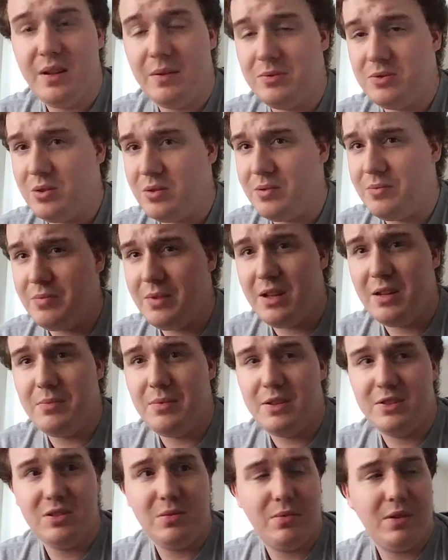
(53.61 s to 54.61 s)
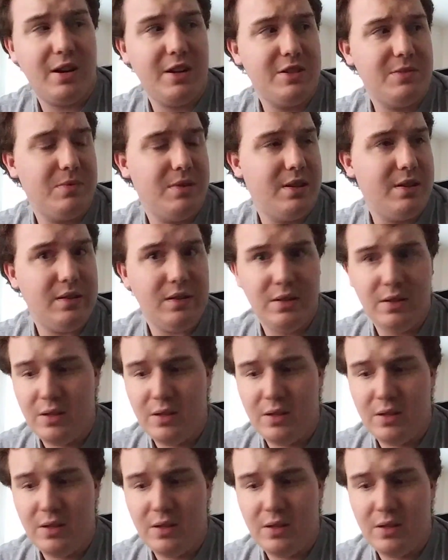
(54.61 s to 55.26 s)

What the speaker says: I was going to let it be a surprise, but